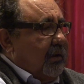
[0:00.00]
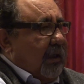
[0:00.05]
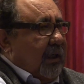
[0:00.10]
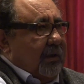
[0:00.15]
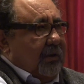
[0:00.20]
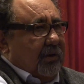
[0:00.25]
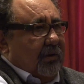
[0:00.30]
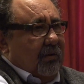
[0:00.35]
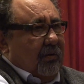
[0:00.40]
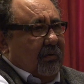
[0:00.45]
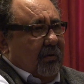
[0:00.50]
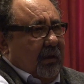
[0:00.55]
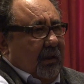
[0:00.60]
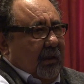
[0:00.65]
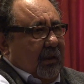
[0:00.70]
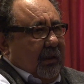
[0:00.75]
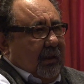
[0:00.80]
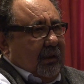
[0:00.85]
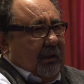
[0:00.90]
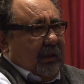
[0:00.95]
And so
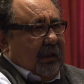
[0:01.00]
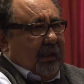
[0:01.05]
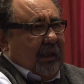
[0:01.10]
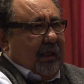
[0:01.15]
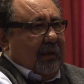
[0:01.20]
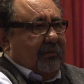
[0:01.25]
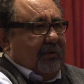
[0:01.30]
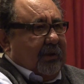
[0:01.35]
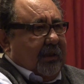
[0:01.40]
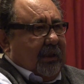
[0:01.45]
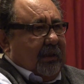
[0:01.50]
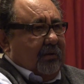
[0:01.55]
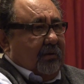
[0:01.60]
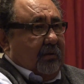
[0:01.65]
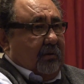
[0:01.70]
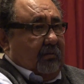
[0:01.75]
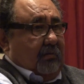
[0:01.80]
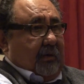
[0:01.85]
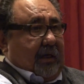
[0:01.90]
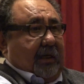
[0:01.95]
the name
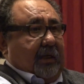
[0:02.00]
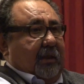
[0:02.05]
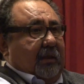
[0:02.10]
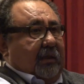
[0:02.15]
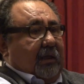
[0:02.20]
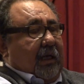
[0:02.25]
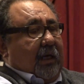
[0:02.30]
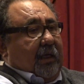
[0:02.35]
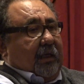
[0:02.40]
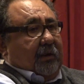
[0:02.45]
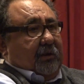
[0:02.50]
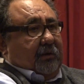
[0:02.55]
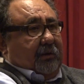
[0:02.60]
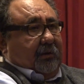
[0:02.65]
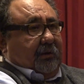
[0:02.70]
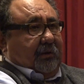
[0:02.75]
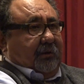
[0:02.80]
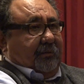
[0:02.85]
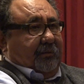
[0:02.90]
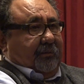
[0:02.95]
change to
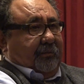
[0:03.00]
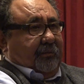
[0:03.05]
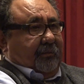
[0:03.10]
recognize